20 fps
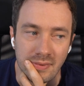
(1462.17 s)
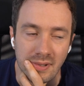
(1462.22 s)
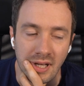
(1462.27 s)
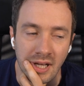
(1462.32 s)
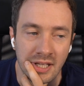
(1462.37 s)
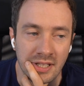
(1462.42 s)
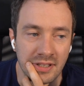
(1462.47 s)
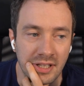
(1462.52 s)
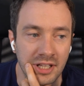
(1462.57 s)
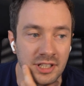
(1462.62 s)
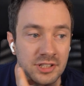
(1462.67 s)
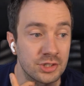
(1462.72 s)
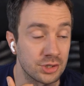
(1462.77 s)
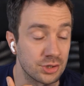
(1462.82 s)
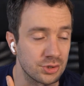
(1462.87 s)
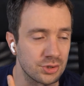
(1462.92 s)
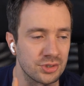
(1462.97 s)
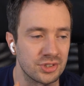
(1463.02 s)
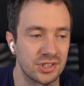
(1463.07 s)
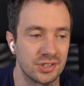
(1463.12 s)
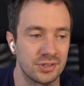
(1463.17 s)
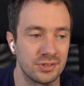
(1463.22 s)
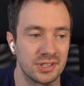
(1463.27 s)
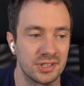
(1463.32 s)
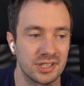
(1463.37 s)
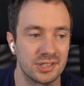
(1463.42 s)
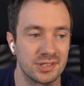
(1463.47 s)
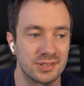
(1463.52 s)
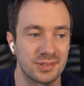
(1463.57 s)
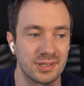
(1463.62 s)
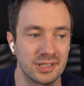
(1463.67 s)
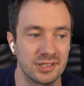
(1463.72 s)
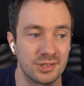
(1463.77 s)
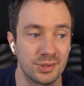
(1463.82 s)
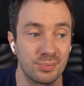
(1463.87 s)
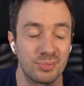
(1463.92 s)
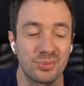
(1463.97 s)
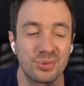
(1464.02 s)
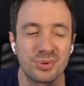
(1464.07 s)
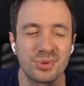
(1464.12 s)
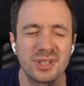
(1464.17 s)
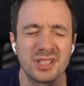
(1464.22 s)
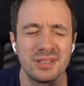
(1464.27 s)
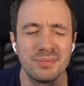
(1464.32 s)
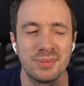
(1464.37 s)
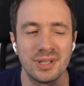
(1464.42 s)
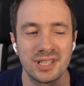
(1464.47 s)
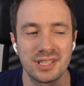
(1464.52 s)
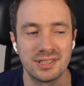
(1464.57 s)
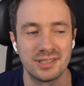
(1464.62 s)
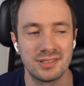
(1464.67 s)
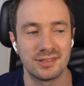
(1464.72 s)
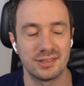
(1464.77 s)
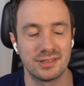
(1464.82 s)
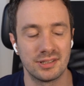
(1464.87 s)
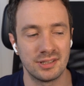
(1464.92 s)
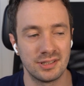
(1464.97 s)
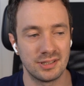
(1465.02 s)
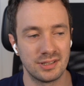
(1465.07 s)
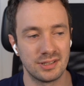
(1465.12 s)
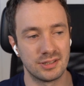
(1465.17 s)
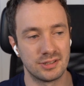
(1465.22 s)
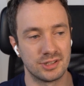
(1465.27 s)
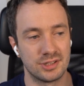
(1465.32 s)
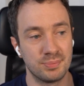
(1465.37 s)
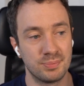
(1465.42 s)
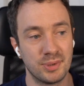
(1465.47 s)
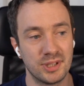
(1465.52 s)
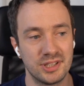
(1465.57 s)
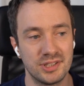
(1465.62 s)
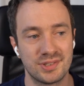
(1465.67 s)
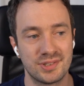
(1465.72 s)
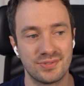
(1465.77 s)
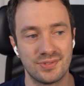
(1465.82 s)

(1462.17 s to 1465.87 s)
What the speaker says: And social scheduling is a pretty bad space